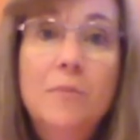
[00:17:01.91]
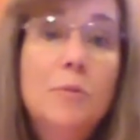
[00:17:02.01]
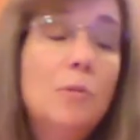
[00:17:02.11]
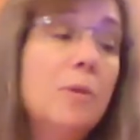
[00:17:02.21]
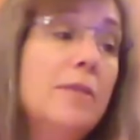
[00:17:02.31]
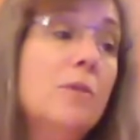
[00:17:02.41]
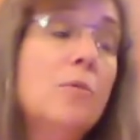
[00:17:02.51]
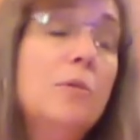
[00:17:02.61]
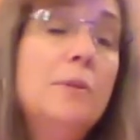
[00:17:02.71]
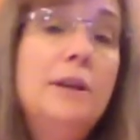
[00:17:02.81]
But when the
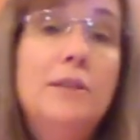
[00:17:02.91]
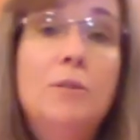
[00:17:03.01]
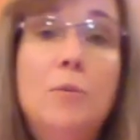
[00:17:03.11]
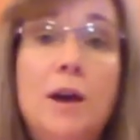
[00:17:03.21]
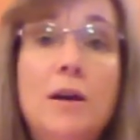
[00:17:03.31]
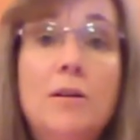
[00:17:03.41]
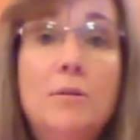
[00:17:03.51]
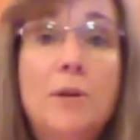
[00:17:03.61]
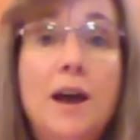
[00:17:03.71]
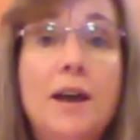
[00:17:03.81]
woman at the well
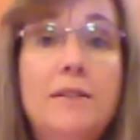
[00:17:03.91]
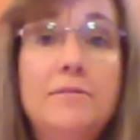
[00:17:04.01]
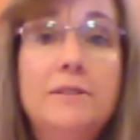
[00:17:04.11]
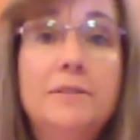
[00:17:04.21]
arrived,